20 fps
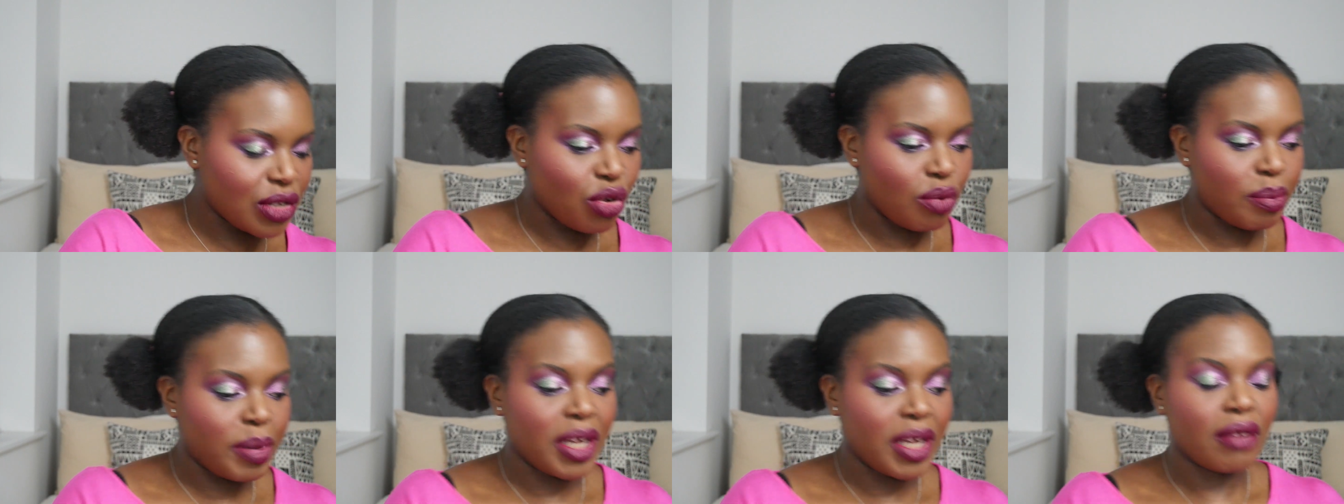
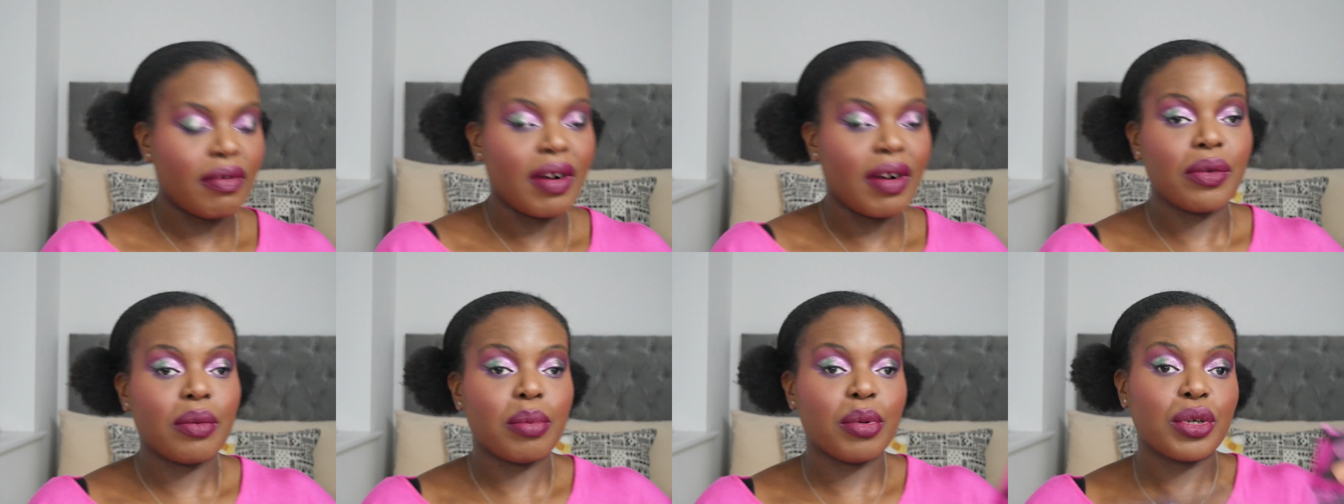not beat
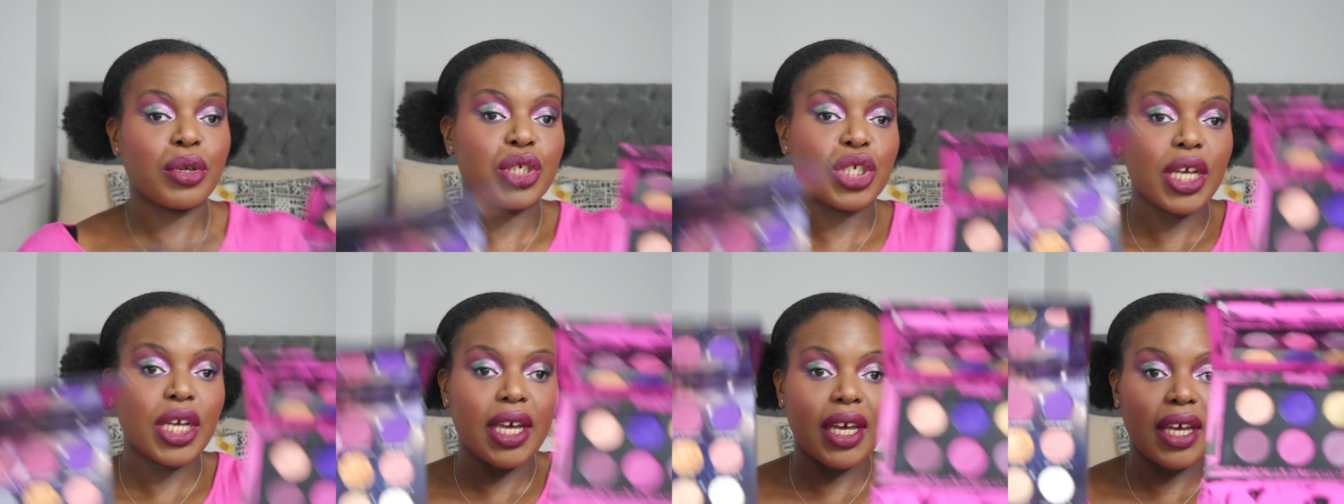around the
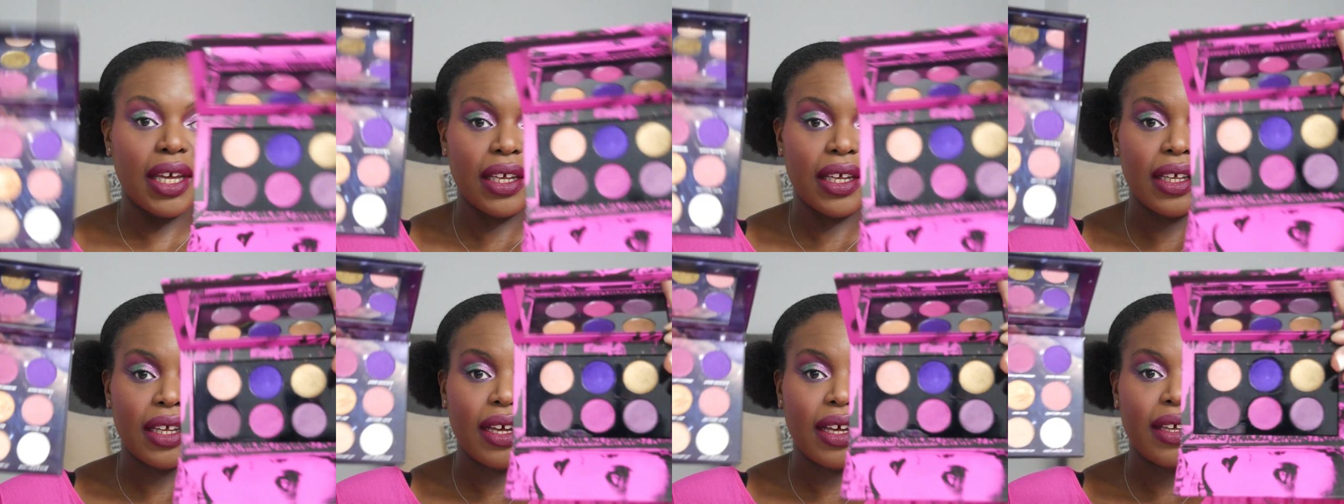bush here.
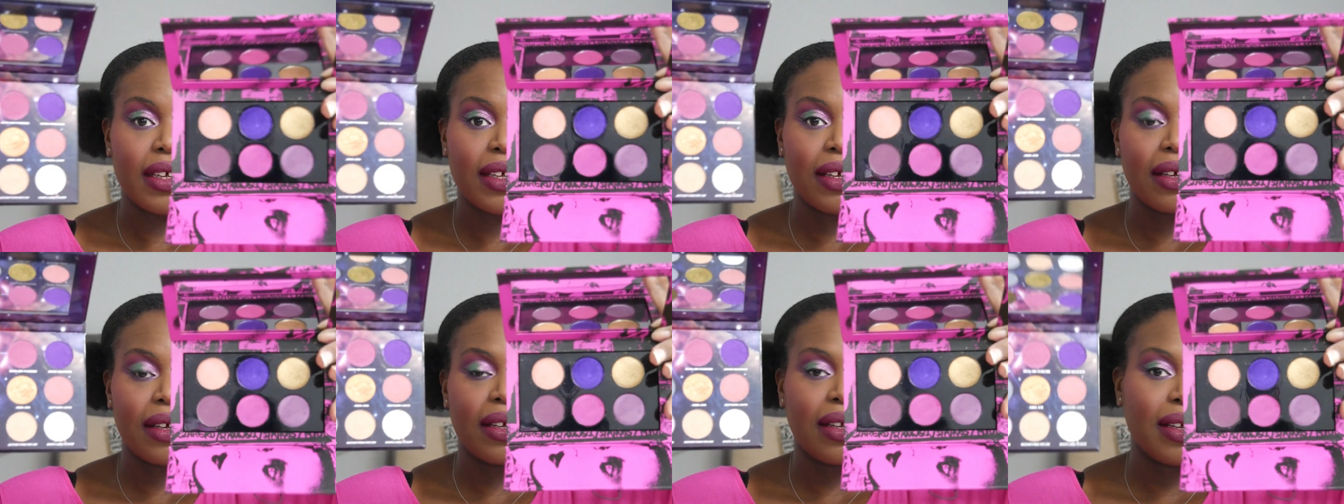
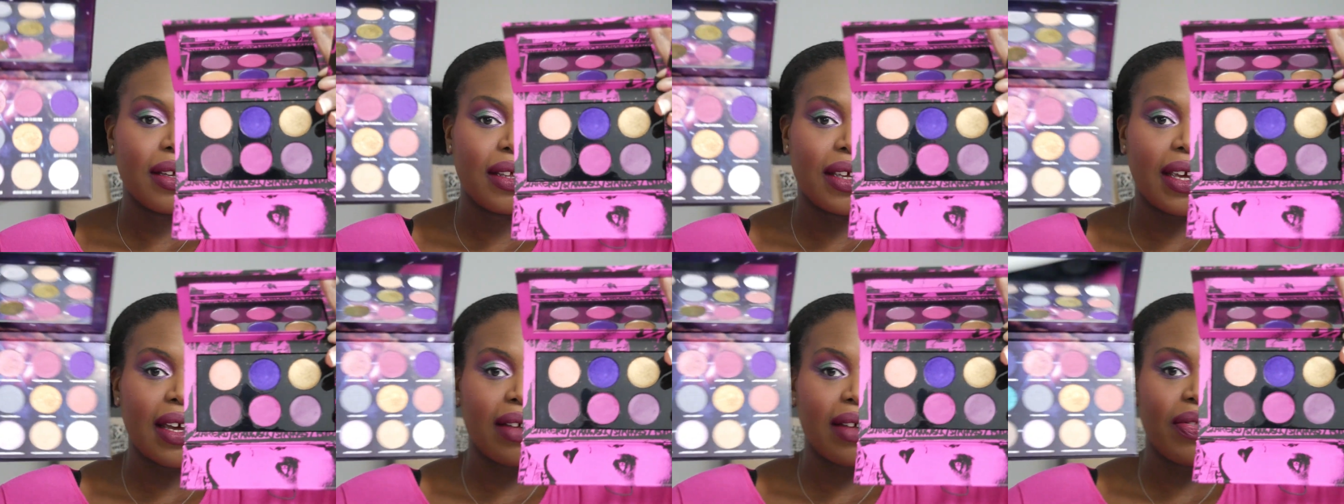
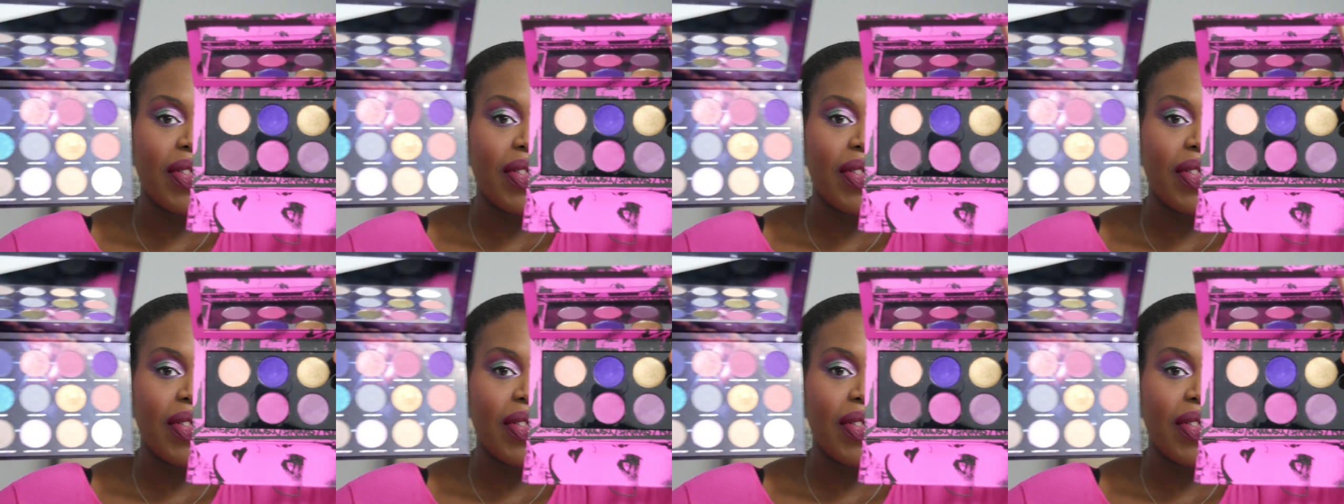Yeah,